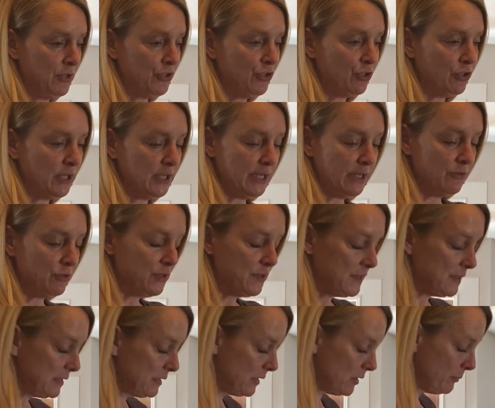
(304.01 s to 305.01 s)
Turn it down just
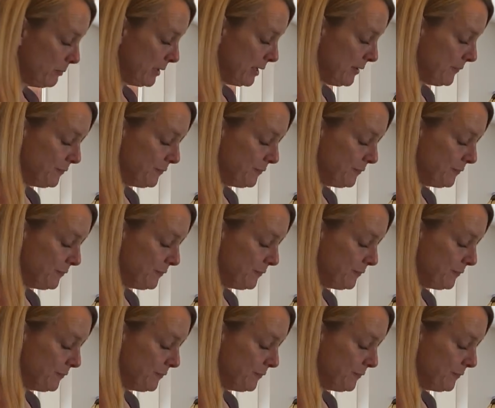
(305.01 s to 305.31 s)
a little bit.